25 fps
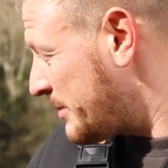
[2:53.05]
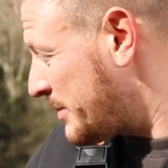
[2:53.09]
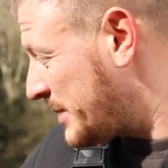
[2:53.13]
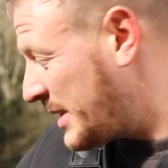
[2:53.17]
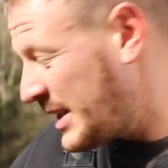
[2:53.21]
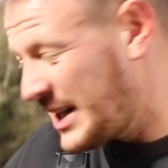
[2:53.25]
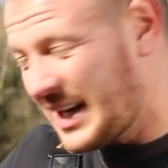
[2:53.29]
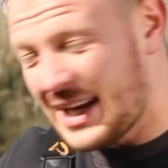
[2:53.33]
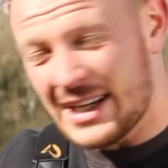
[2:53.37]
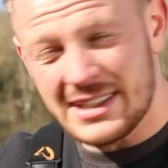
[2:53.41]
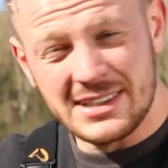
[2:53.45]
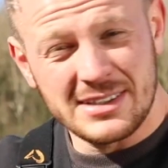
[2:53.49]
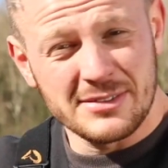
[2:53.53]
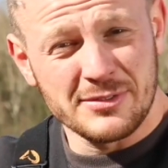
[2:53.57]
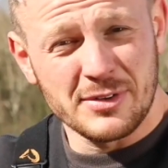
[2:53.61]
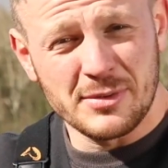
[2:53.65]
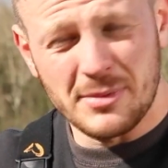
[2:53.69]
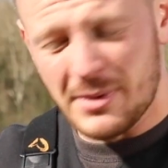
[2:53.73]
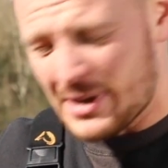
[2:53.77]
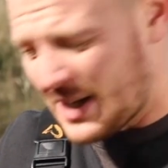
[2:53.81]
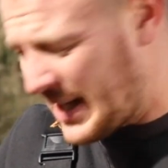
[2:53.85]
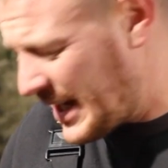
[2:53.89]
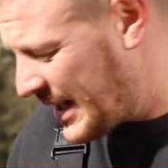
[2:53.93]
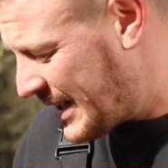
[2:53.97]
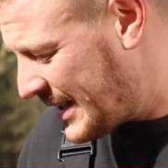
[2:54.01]
collect them from
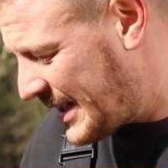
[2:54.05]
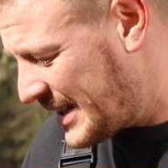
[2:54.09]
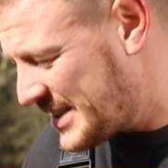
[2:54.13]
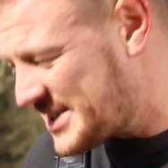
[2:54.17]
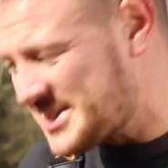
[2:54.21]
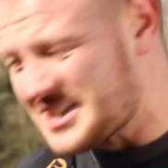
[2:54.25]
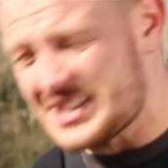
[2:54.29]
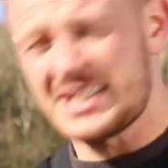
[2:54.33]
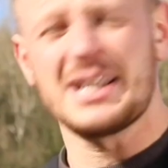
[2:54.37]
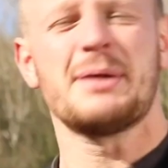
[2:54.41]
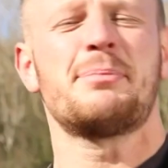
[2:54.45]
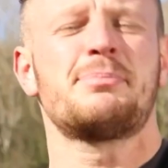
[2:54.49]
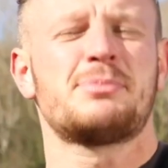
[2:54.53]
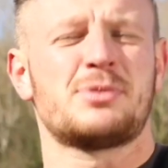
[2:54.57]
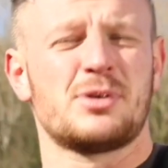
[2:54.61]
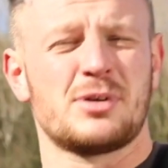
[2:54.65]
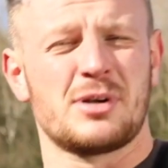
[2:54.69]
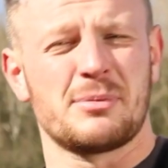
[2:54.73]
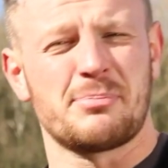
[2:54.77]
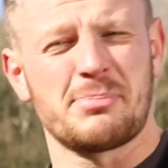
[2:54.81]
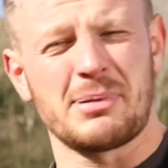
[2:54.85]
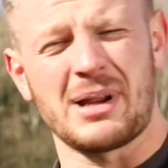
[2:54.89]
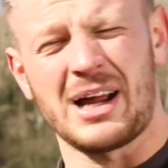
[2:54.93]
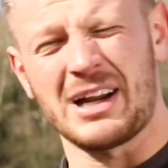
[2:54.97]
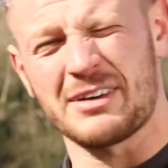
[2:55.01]
the lake, and I slipped on
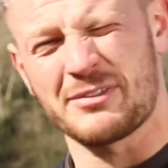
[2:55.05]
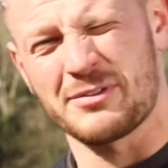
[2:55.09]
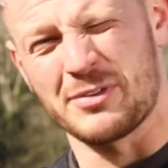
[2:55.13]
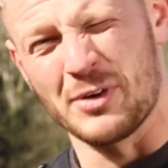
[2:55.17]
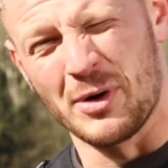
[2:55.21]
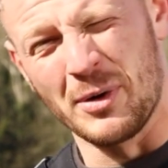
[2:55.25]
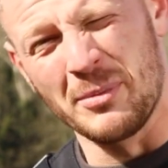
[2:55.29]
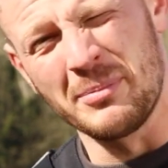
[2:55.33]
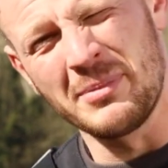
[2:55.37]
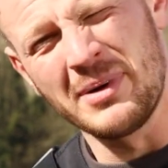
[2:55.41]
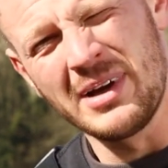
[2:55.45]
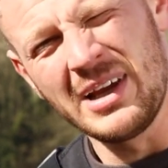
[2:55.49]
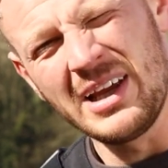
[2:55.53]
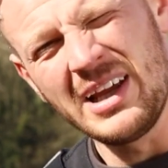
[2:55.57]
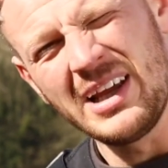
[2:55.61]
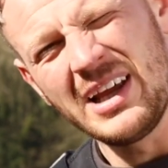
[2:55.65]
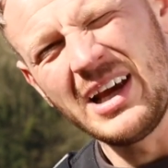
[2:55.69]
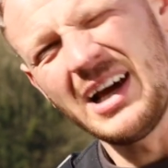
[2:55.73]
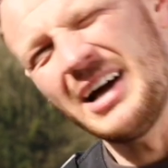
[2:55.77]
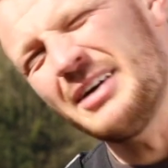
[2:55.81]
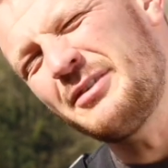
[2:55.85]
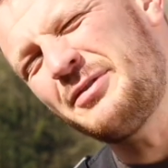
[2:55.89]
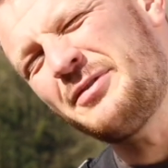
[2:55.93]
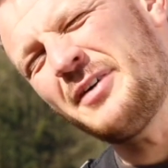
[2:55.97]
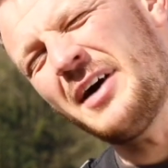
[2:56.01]
the platform
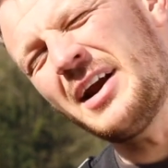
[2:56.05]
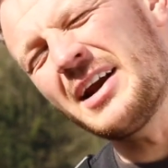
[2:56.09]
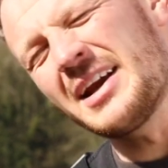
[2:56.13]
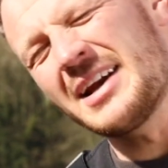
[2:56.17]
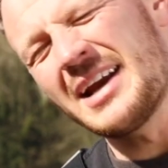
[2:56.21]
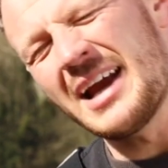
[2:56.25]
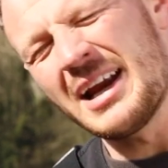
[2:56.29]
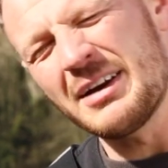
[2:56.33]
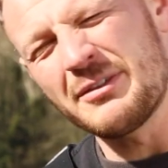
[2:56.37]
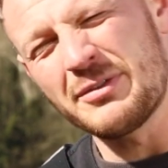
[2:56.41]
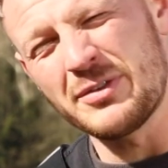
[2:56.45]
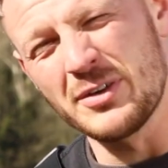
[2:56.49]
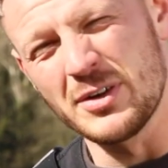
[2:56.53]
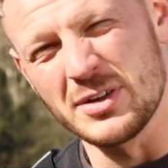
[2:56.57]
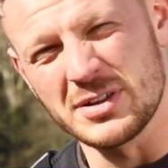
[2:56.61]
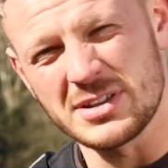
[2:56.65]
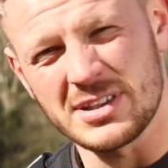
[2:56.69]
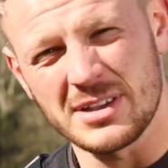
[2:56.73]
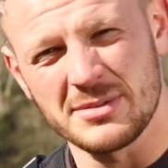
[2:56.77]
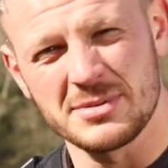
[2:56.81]
and fell in head first.